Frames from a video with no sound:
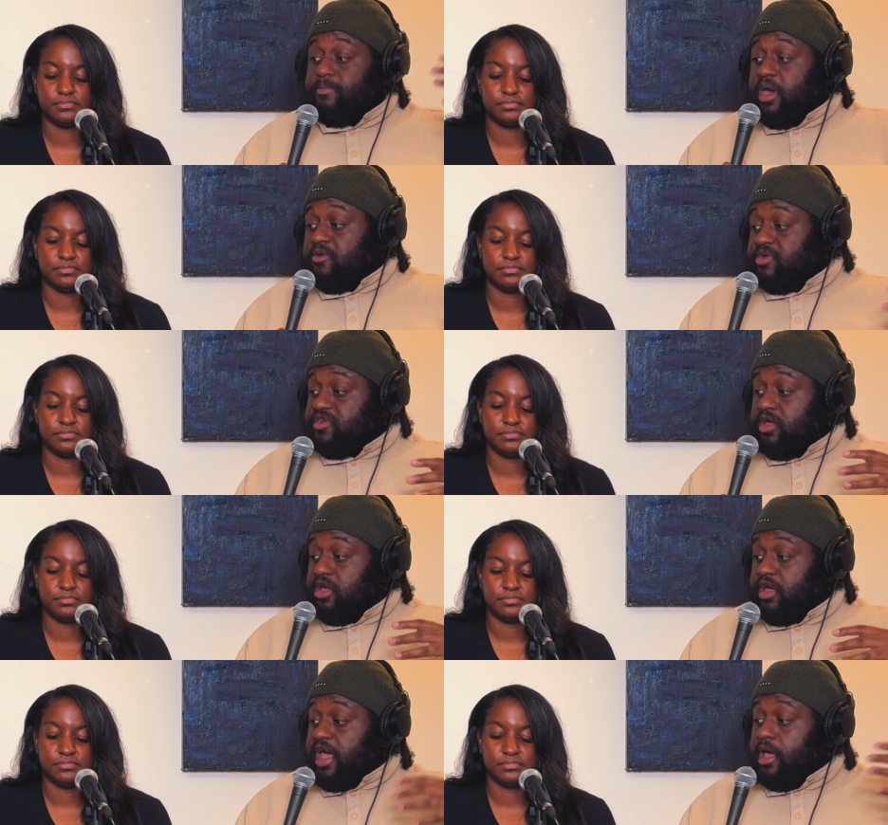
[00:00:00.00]
Speaker 1: marriage
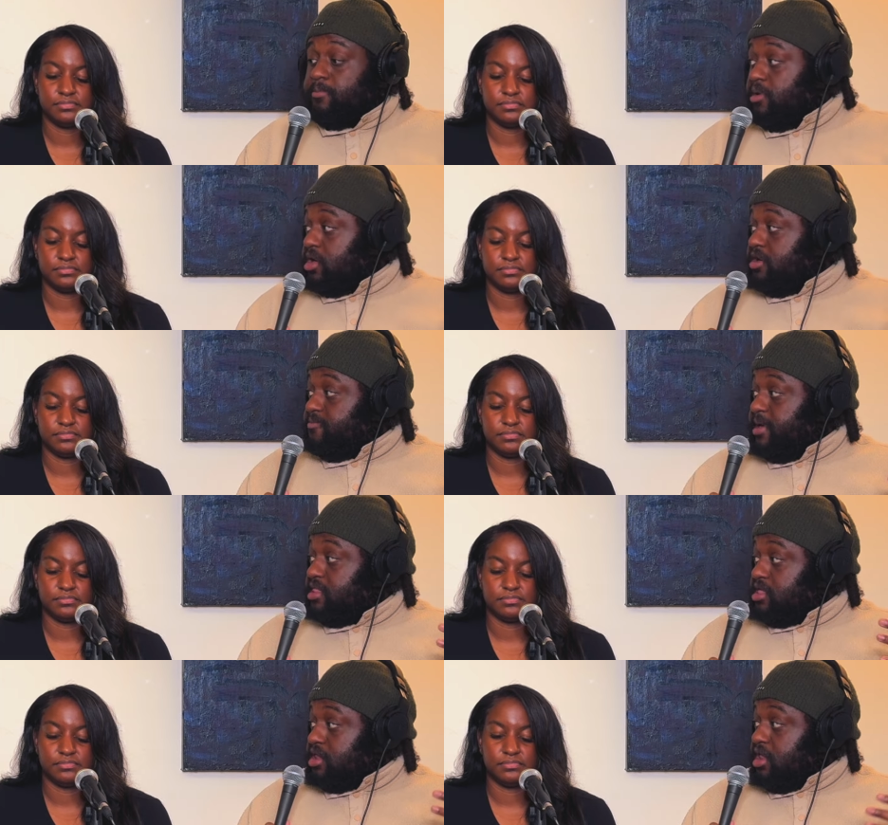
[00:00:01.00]
uh, handbook of
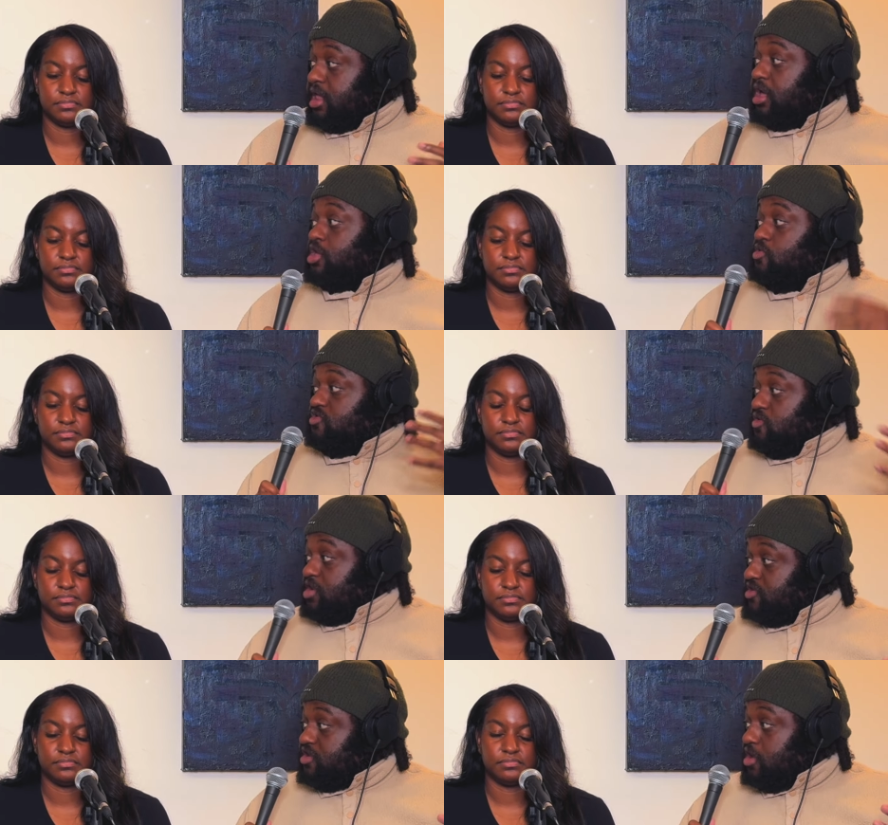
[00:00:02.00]
basically like you
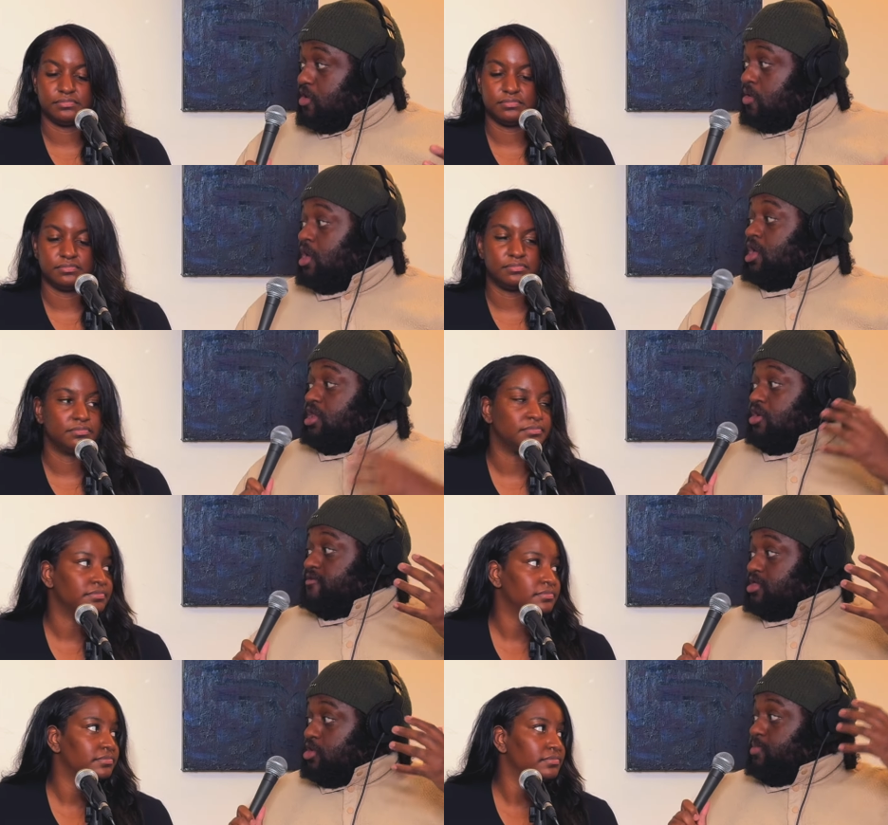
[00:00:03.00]
join the show, then all
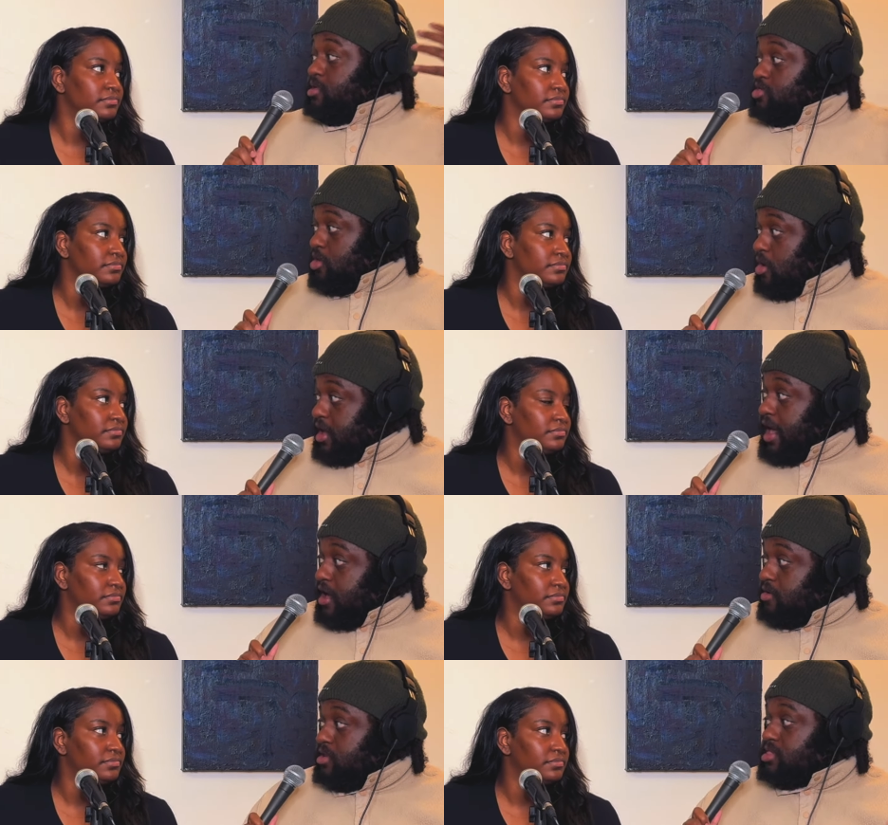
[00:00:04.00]
of a sudden you put a song
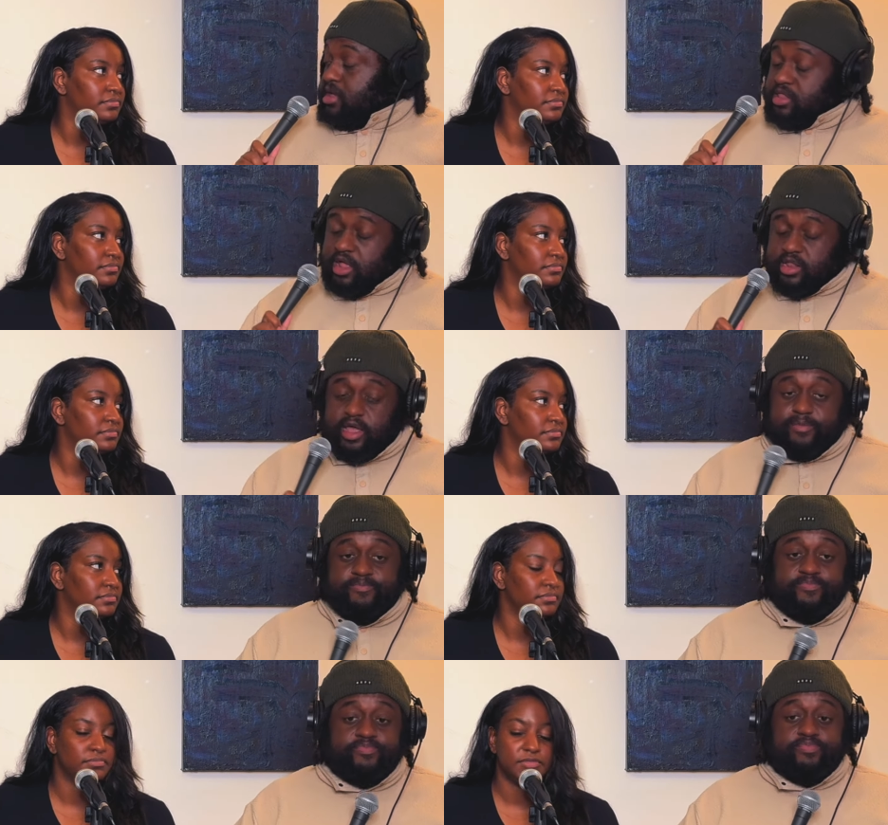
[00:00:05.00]
out and things like that.
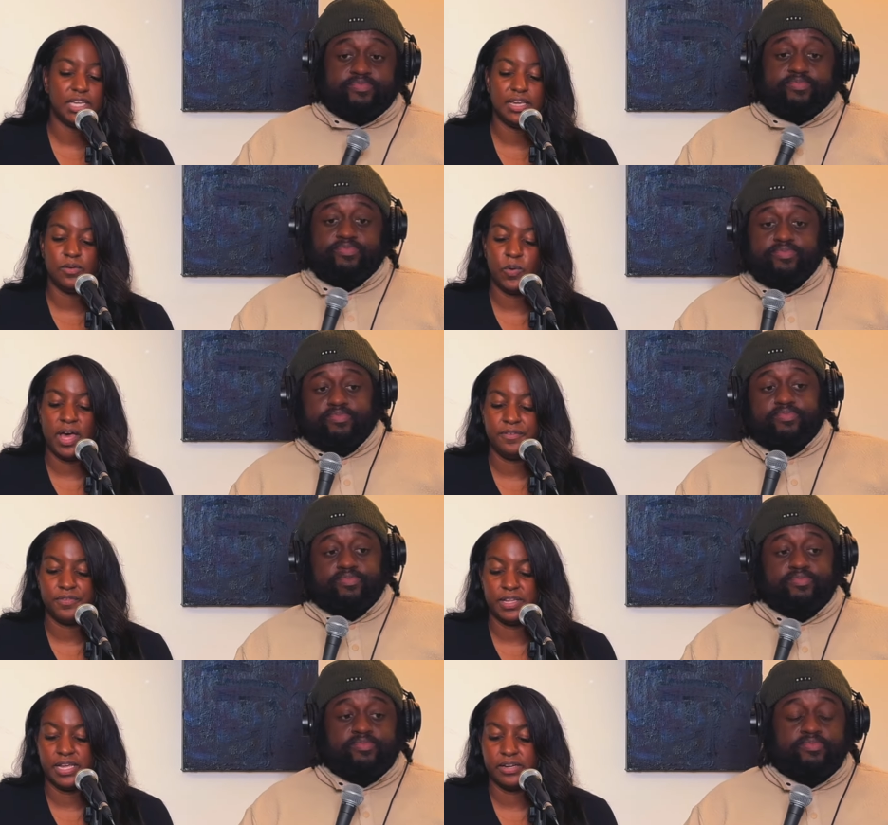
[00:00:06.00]
Speaker 2: Okay. Well, I
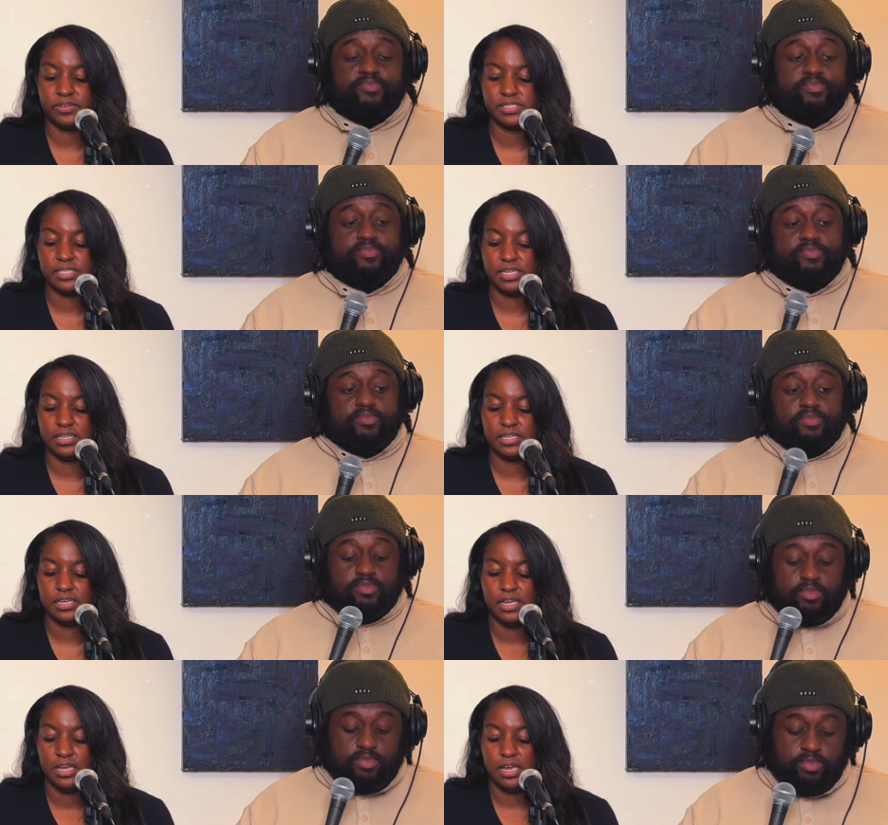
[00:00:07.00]
feel like Kristina,
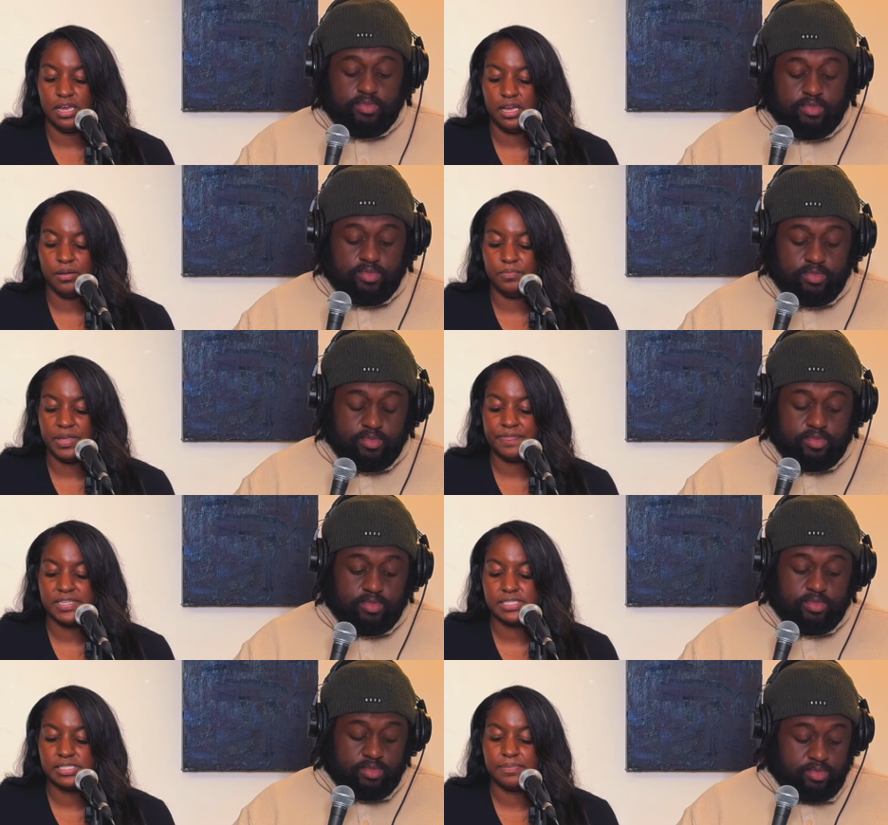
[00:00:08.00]
um, if
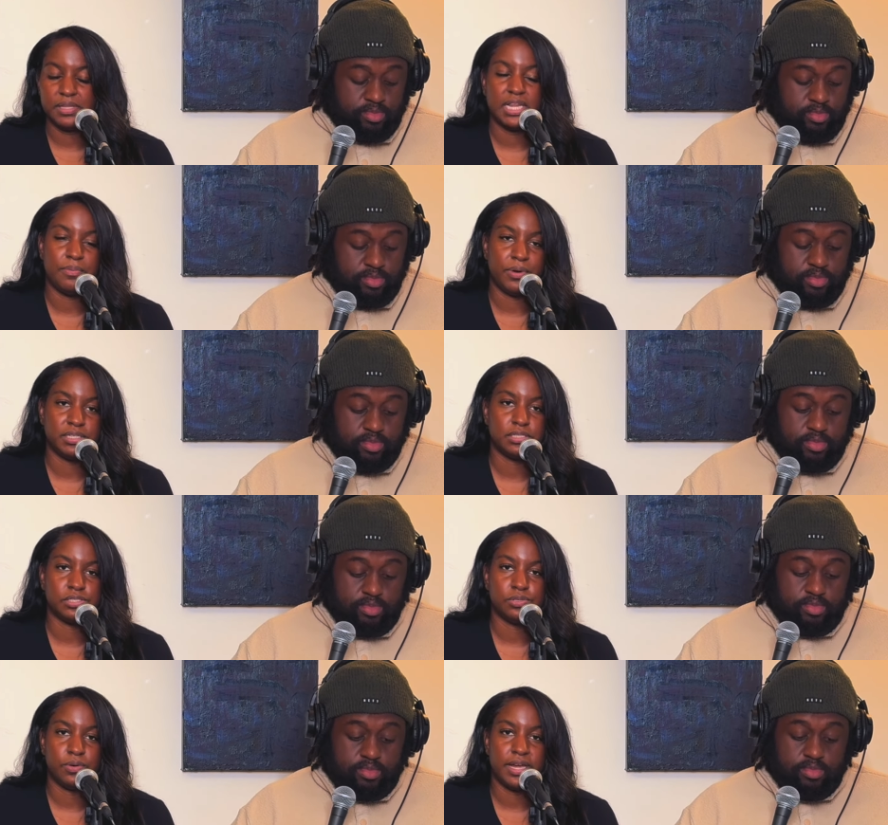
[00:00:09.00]
this is something that brings her
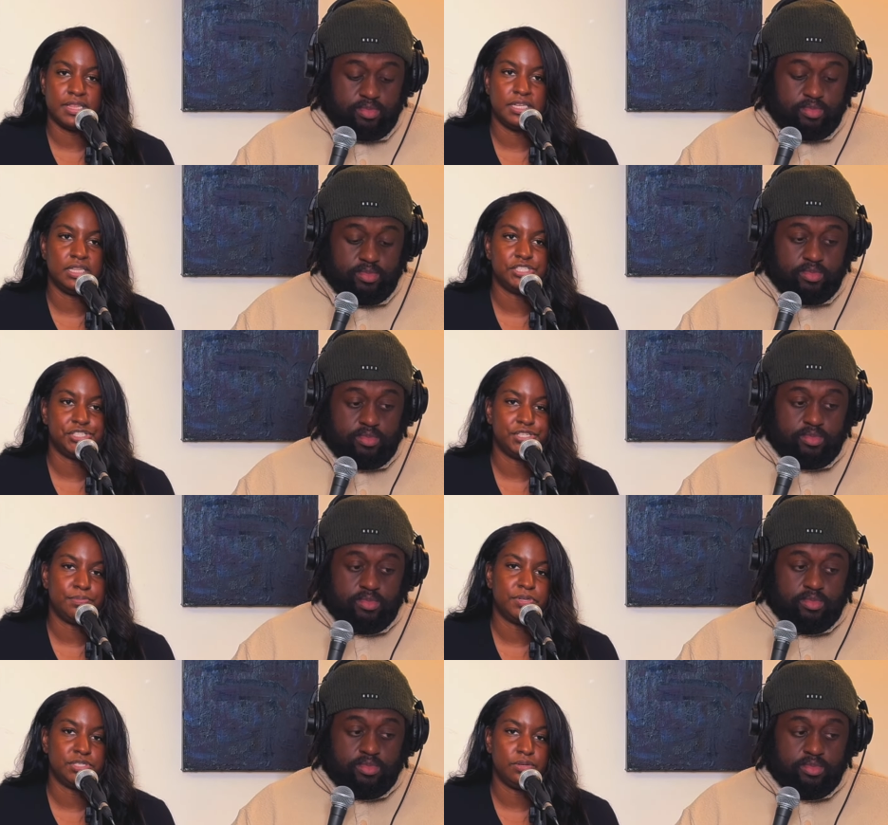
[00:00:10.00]
joy, I think that she
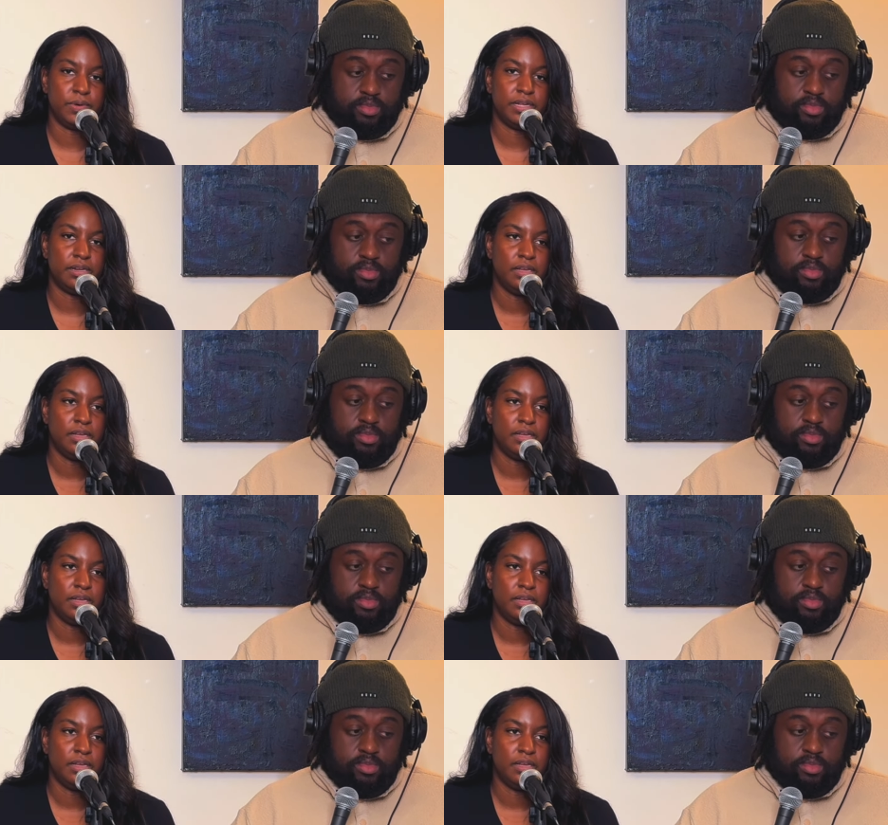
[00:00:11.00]
should pursue it.